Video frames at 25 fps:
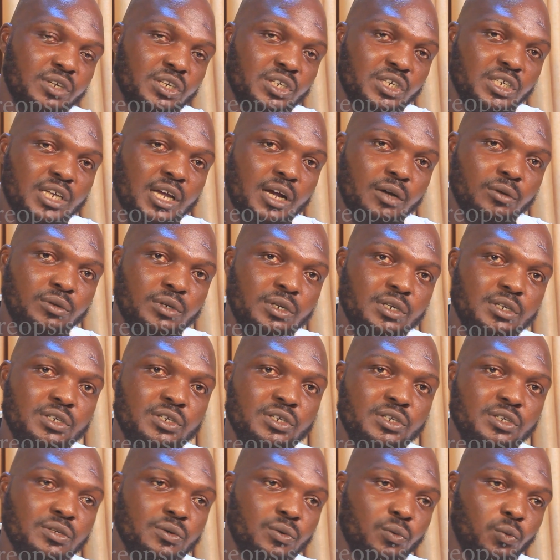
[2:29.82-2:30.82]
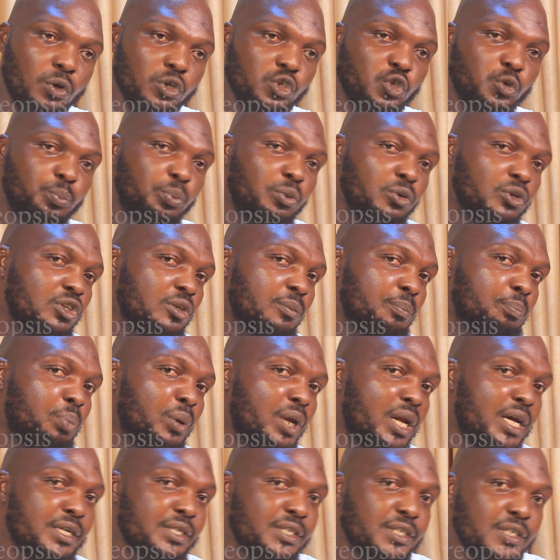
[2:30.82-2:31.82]
the Southeast was put in
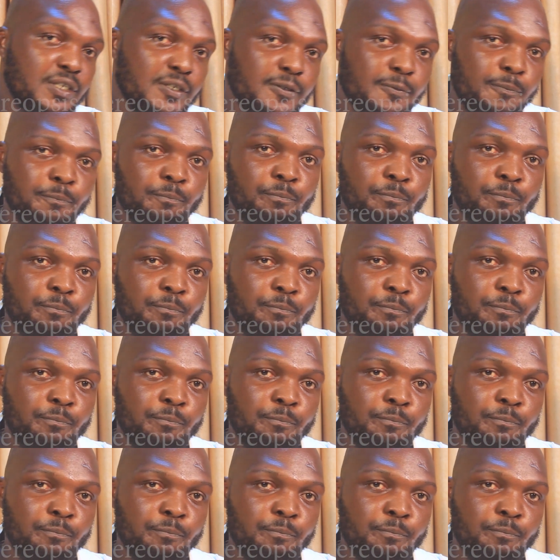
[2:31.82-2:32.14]
place.